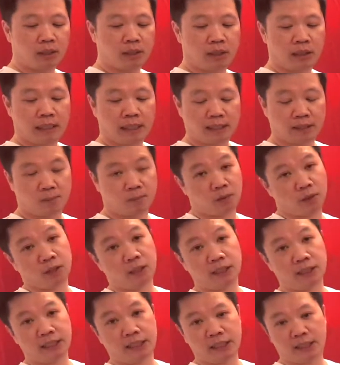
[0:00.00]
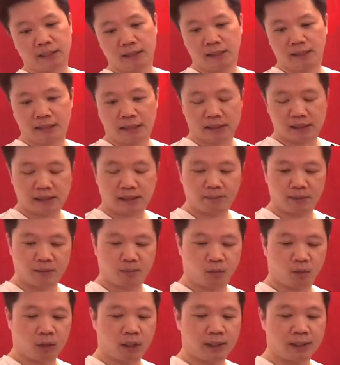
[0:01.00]
uh, at a party that uh, somebody
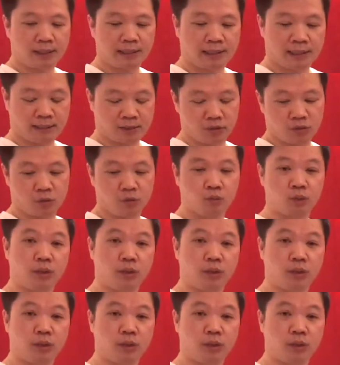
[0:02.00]
brought and actually